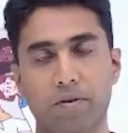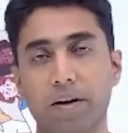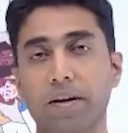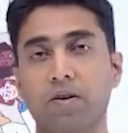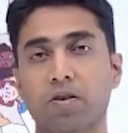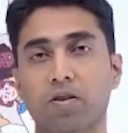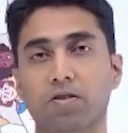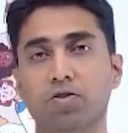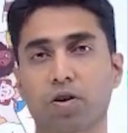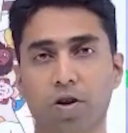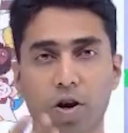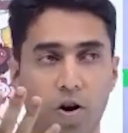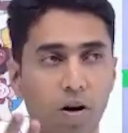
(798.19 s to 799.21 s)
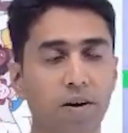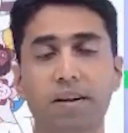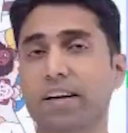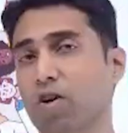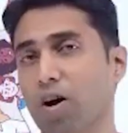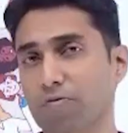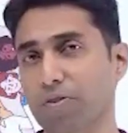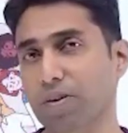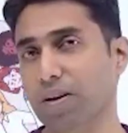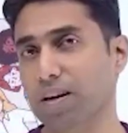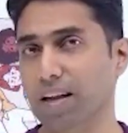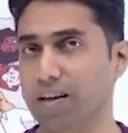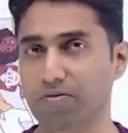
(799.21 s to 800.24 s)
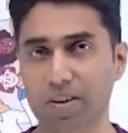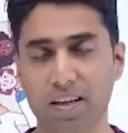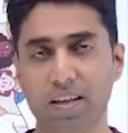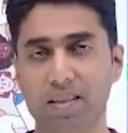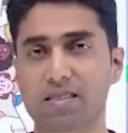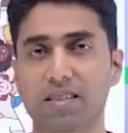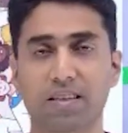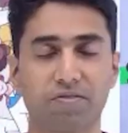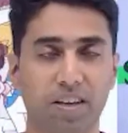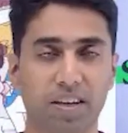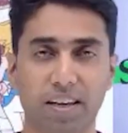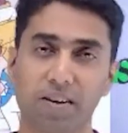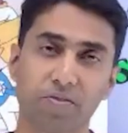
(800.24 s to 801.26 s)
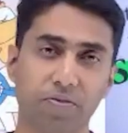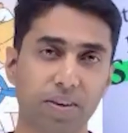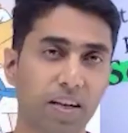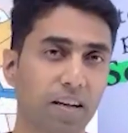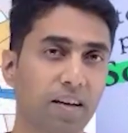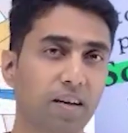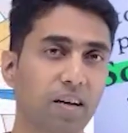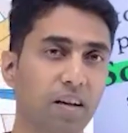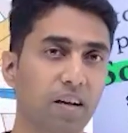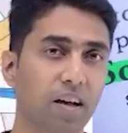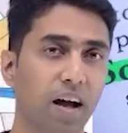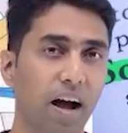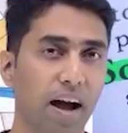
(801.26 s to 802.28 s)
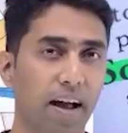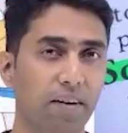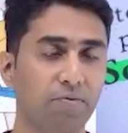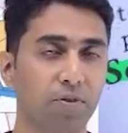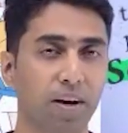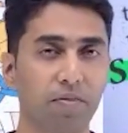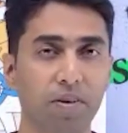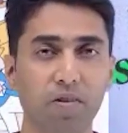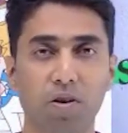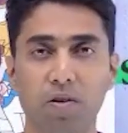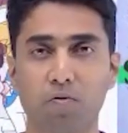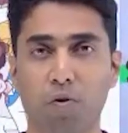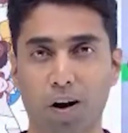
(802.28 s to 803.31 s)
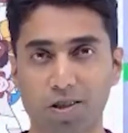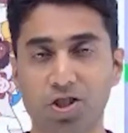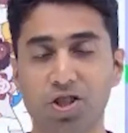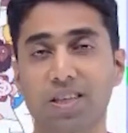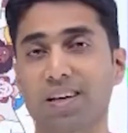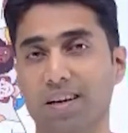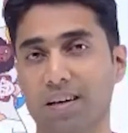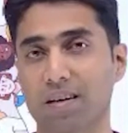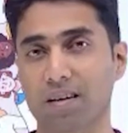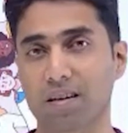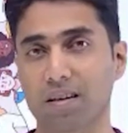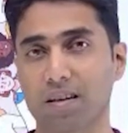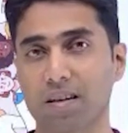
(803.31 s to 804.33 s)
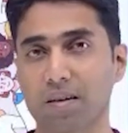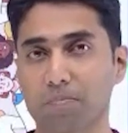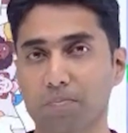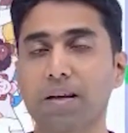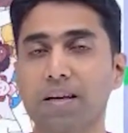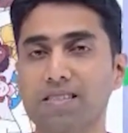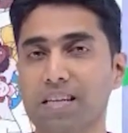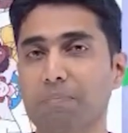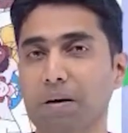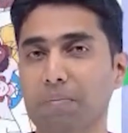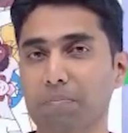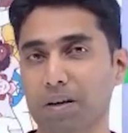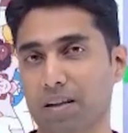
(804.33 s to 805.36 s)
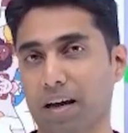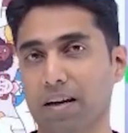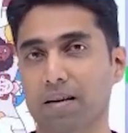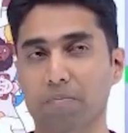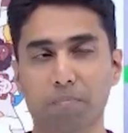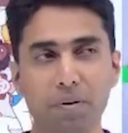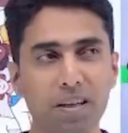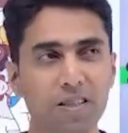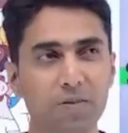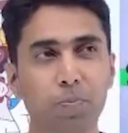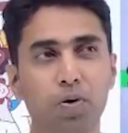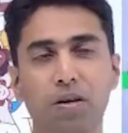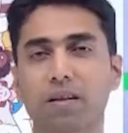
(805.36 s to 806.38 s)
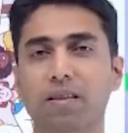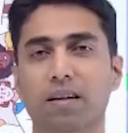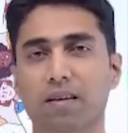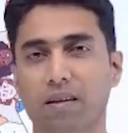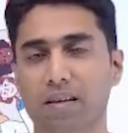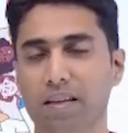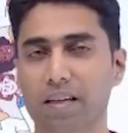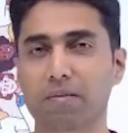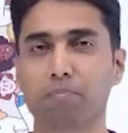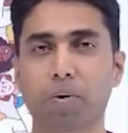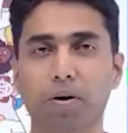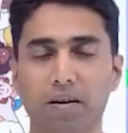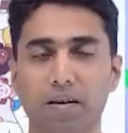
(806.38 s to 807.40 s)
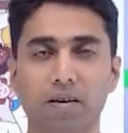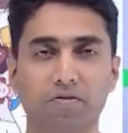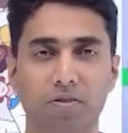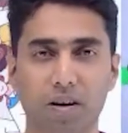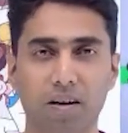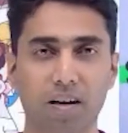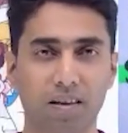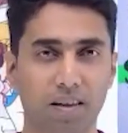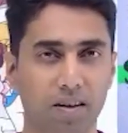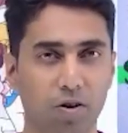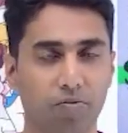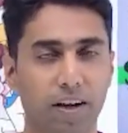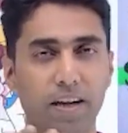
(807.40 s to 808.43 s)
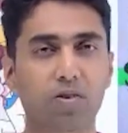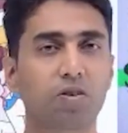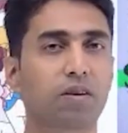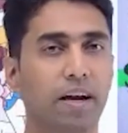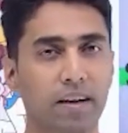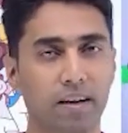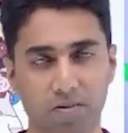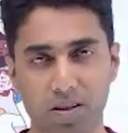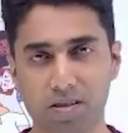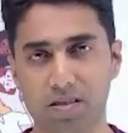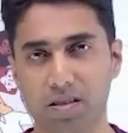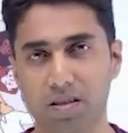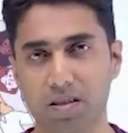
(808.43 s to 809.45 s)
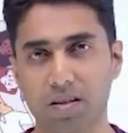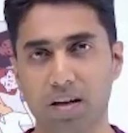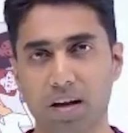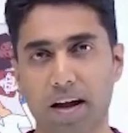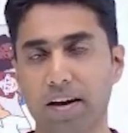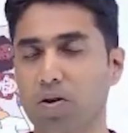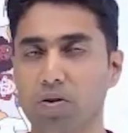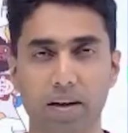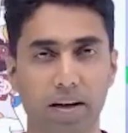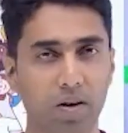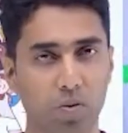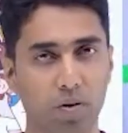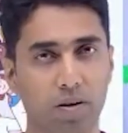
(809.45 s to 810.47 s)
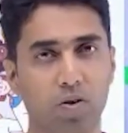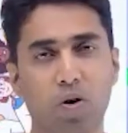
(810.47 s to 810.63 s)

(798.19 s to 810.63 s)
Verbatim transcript: Very good. So you're already confident that we can see, we can feel it. And for everyone watching it, please remember that. Please put in that important work ethic of eight to nine hours and you can do it.